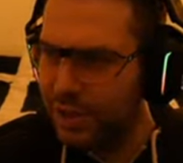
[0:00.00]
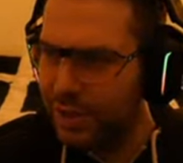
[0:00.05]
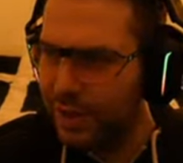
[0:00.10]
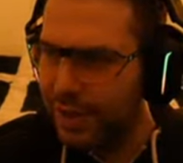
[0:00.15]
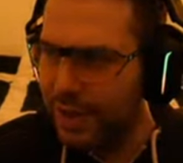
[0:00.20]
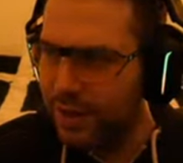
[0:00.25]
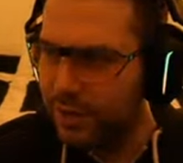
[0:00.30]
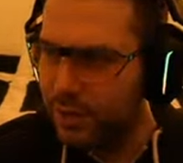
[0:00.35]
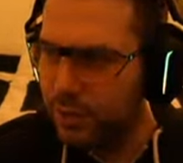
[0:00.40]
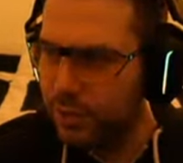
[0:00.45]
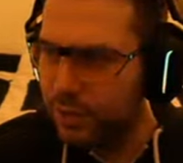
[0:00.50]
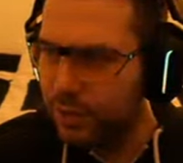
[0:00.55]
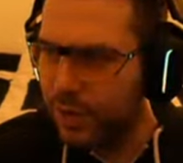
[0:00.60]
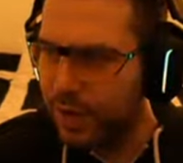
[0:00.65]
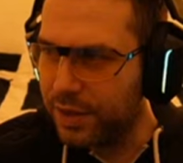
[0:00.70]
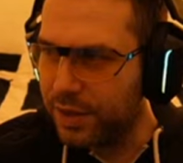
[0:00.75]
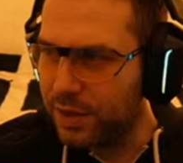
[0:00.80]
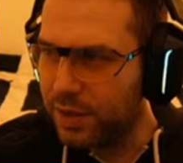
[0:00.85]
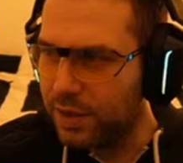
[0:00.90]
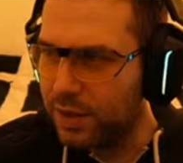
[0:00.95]
I have to find
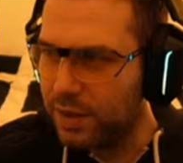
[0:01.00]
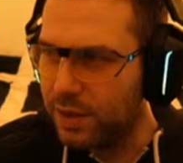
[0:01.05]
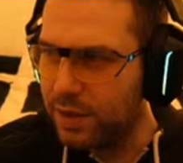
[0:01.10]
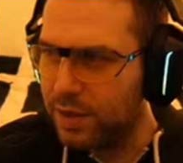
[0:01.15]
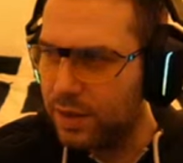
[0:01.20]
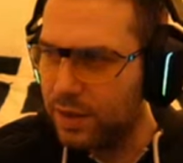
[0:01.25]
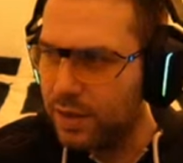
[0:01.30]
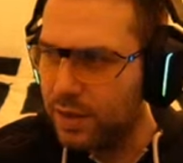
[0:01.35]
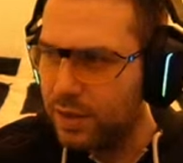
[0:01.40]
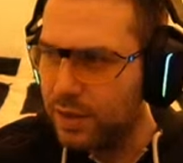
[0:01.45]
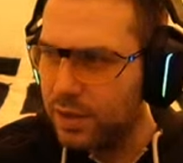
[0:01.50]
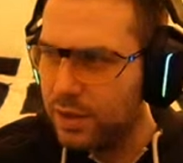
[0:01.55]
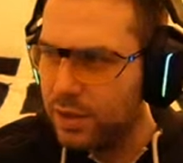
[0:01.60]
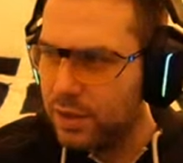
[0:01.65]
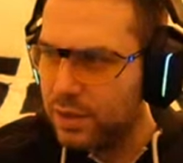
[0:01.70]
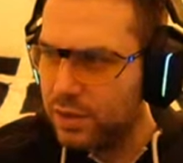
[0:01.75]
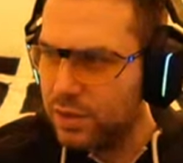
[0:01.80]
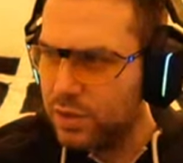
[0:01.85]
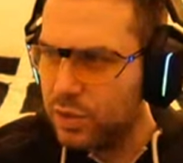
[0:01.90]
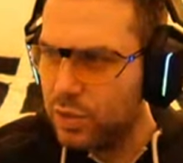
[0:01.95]
the
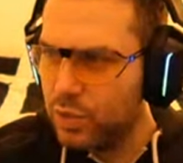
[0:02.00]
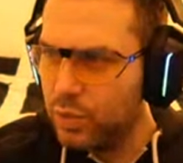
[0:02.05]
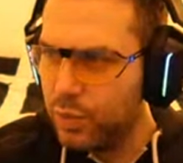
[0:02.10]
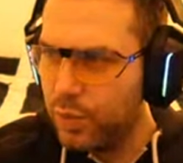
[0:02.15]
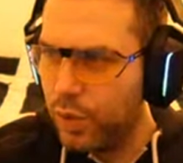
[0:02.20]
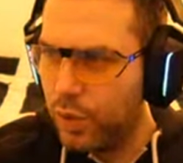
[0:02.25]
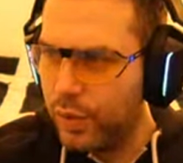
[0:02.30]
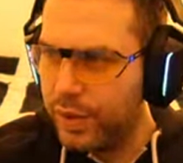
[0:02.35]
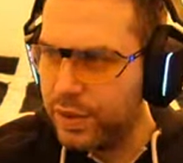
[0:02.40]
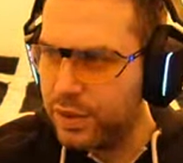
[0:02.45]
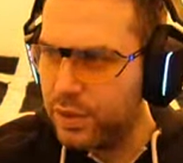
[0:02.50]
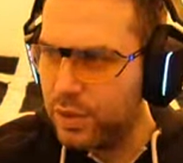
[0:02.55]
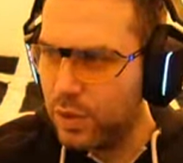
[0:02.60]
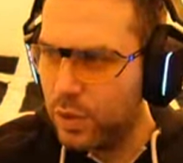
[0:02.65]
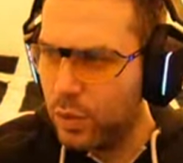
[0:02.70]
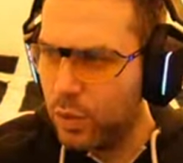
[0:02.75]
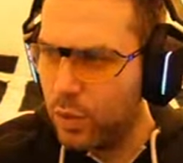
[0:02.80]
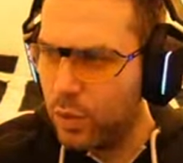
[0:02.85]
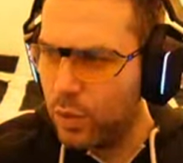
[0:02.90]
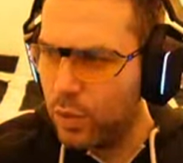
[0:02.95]

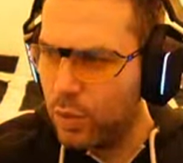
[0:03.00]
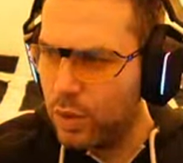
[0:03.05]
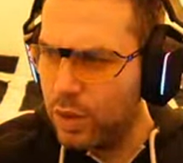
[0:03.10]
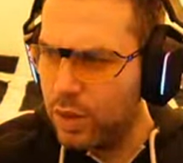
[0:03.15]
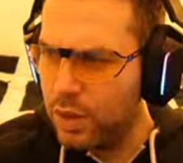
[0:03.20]
2.0